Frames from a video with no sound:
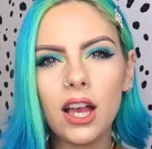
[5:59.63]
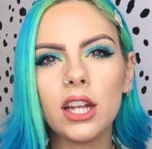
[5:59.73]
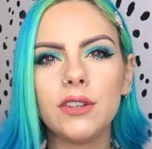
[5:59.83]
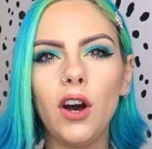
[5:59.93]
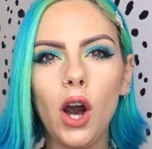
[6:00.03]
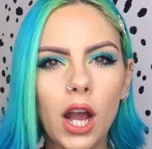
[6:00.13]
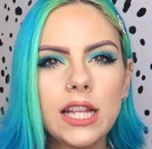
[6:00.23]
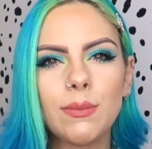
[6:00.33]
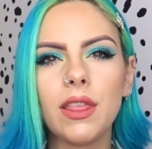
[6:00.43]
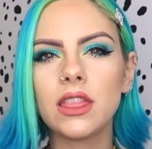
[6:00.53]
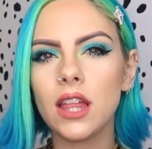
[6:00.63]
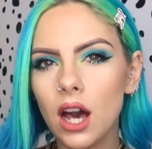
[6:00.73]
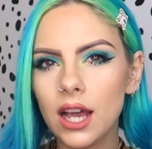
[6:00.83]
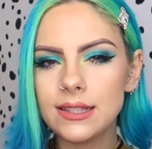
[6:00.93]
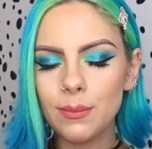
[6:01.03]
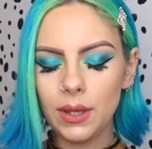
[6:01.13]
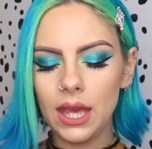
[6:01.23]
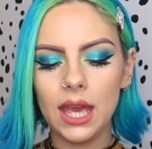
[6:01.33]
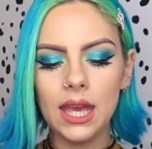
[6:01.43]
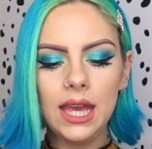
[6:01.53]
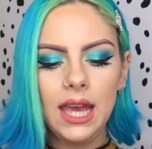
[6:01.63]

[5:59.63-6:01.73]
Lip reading: kind of hides my thighs a bit.